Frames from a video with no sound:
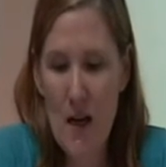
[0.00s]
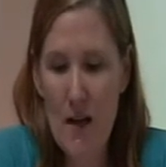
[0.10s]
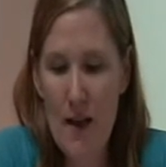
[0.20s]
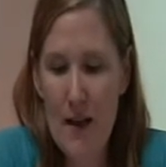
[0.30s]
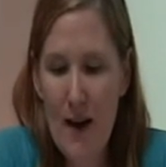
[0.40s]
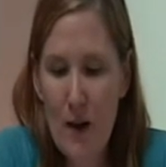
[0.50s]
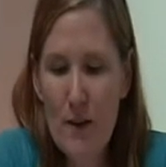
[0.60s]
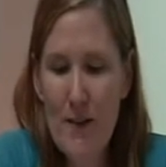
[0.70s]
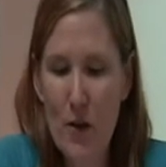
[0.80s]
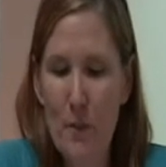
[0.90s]
that not
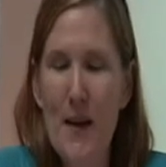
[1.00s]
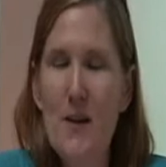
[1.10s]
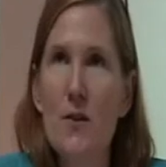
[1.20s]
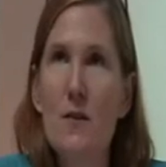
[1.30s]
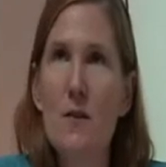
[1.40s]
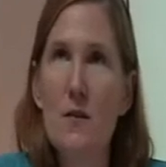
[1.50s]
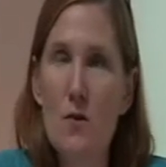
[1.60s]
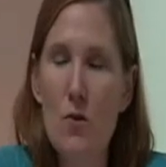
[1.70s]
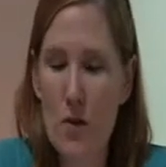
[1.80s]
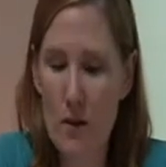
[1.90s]
only took patients'
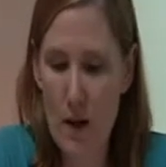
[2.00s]
social